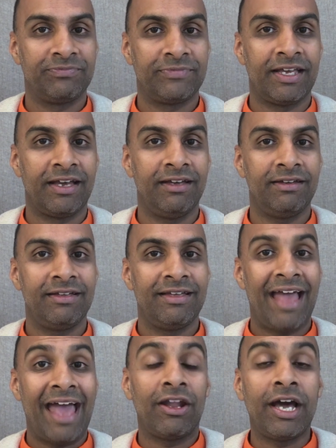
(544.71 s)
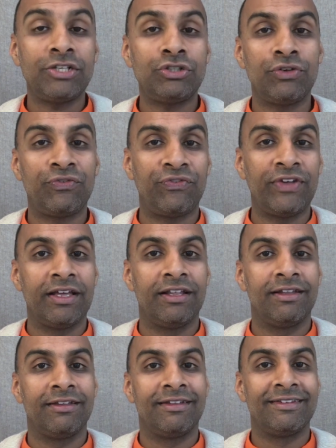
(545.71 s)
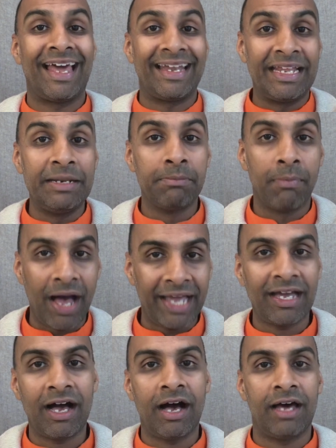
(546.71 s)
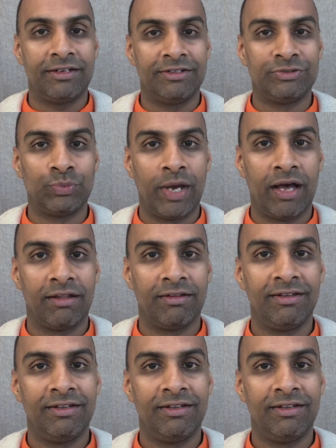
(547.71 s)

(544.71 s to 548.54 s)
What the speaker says: Yeah? And I should feel that in my heart as well.